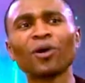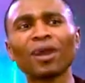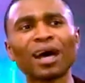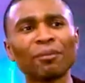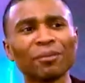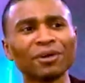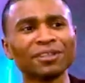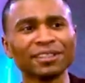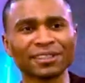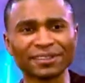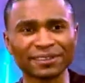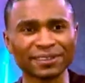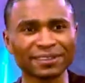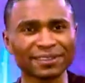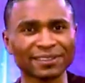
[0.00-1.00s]
all her money.
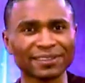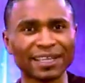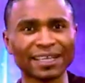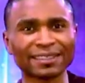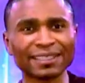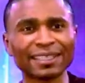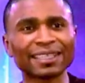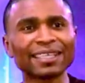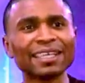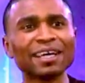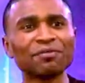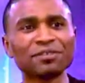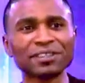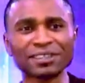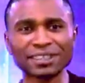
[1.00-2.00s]
They had taken
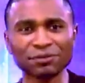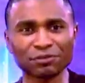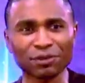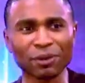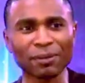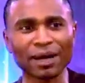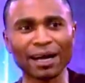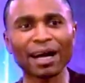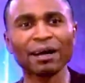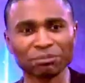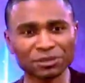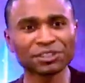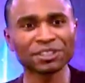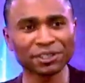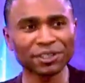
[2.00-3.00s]
everything from her.
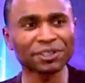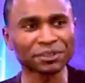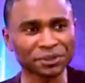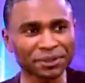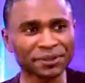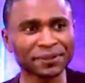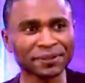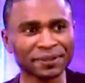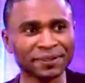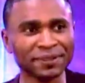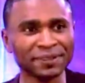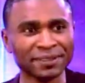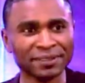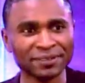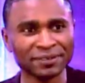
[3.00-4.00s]
I'm serious.
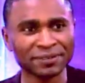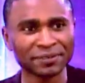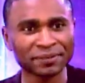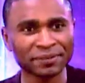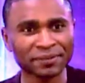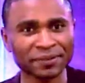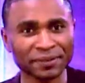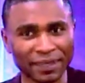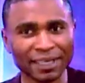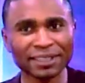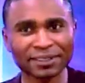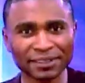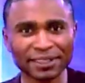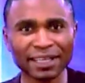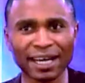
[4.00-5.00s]

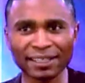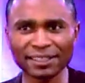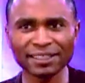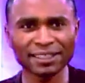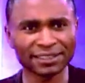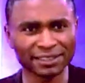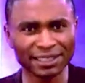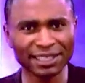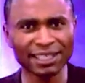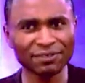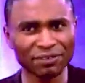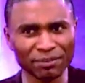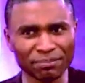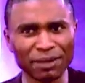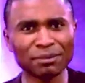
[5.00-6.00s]
Read it in the, I think it's the
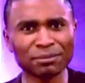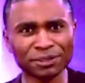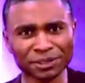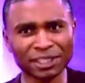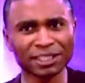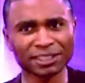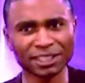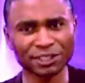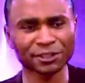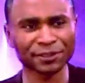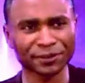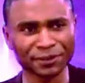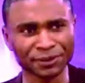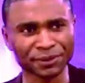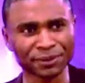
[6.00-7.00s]
Living Bible
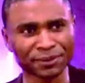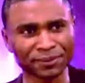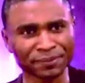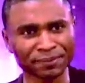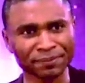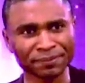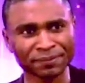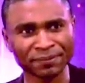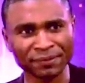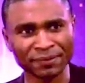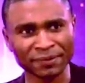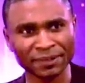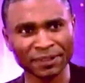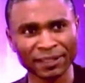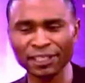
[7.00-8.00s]
translation or so.
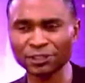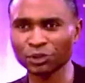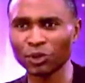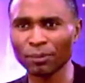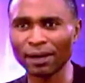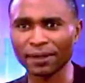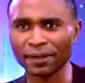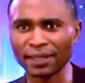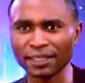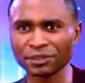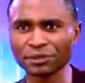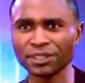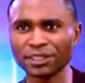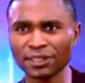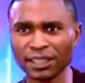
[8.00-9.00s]
Let's go back.
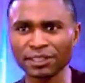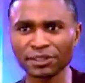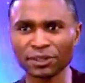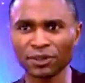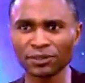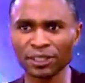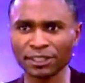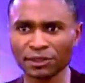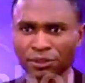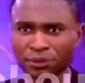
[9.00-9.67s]
Let's